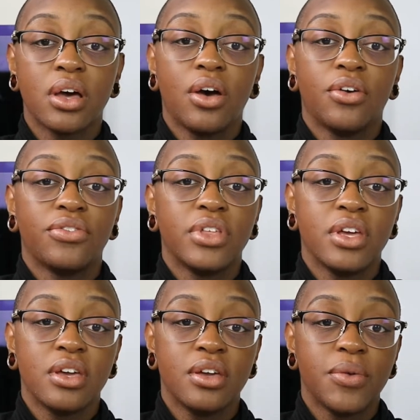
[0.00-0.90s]
of
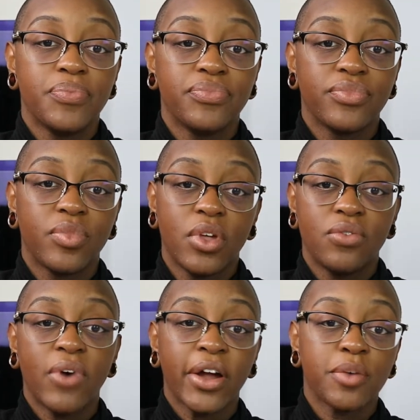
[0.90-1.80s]
the
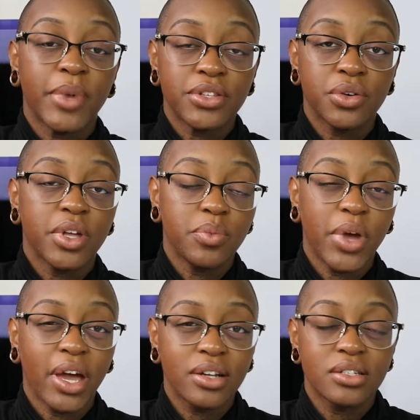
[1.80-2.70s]
environmental
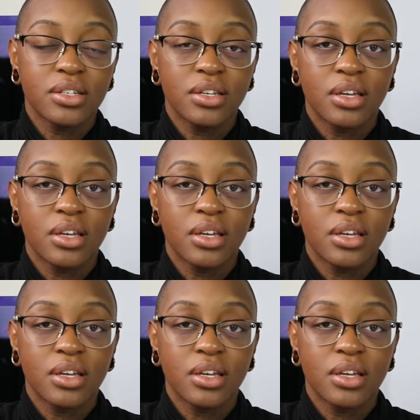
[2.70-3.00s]
impact